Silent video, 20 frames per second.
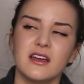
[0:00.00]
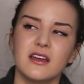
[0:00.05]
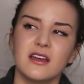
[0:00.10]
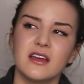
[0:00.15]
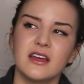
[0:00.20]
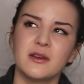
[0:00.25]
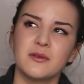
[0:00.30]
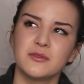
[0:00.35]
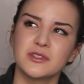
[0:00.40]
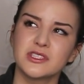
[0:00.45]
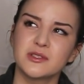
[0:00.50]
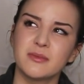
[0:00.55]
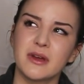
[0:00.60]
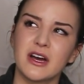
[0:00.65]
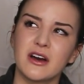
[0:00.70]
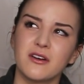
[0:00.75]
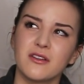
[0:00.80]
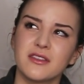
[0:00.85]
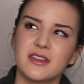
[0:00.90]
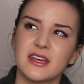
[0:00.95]
it was
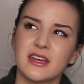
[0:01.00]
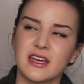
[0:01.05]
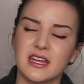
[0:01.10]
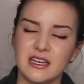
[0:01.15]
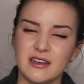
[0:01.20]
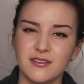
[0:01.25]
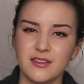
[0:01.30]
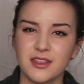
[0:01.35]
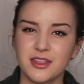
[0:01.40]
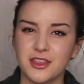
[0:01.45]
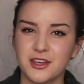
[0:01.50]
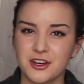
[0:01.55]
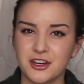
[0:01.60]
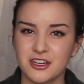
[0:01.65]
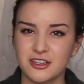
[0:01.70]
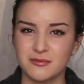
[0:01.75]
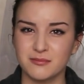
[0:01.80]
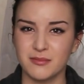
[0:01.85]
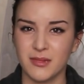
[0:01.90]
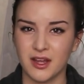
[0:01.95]
about the end of the
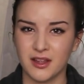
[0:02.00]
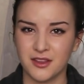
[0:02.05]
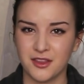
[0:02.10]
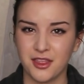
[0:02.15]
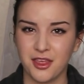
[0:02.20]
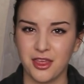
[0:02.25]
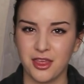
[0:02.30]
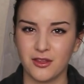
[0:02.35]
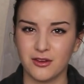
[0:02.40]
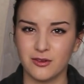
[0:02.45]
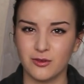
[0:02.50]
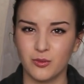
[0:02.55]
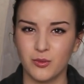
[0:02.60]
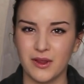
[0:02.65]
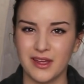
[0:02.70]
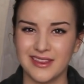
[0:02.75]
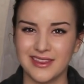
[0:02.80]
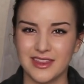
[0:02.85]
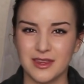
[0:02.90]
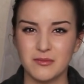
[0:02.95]
3rd month
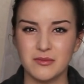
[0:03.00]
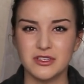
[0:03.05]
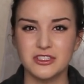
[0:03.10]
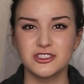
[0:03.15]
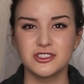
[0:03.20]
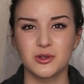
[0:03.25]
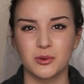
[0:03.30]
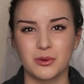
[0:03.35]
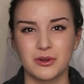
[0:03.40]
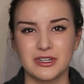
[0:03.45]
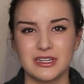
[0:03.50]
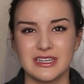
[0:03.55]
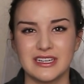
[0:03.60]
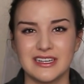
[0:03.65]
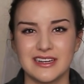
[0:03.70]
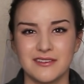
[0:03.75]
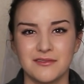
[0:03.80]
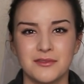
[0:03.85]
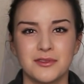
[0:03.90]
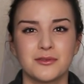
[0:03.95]
when the
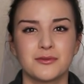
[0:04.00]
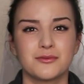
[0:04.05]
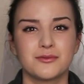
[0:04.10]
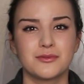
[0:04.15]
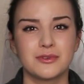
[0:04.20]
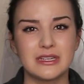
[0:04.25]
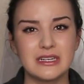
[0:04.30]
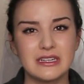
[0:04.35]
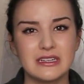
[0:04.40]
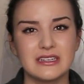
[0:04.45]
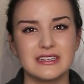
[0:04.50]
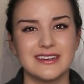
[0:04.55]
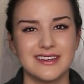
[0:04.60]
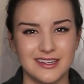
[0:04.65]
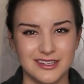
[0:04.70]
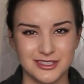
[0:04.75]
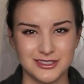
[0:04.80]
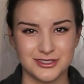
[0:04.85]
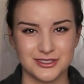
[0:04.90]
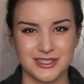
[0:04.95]
majority of the really
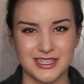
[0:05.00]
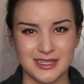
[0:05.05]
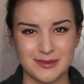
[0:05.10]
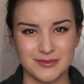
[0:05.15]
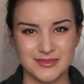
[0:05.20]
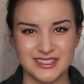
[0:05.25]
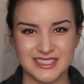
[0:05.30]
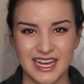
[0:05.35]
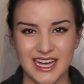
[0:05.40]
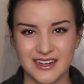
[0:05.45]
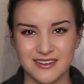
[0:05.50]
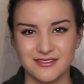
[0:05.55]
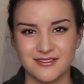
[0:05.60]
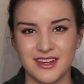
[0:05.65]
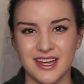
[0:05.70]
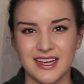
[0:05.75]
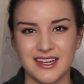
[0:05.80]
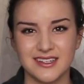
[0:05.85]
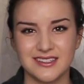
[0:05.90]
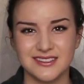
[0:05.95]
extreme side
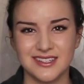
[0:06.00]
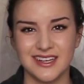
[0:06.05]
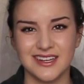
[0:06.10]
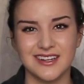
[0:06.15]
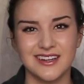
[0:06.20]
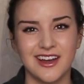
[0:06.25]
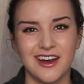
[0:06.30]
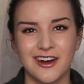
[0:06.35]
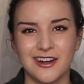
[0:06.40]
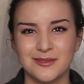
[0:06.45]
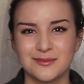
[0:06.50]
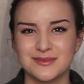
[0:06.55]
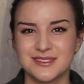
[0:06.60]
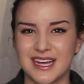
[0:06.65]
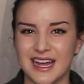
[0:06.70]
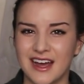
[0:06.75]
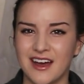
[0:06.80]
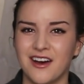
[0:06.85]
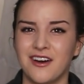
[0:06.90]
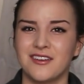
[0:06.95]
effects had calmed
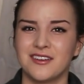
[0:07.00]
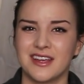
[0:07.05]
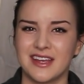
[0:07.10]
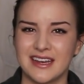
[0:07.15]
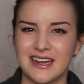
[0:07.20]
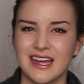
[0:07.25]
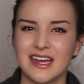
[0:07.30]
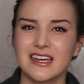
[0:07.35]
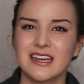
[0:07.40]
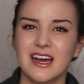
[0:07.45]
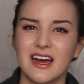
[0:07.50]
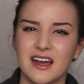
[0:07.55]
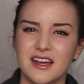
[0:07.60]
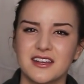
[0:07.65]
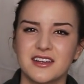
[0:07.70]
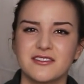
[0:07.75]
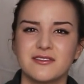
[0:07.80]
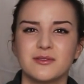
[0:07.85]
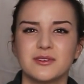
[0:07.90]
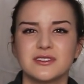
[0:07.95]
down, and I
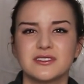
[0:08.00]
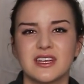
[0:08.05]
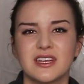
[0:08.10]
kind of was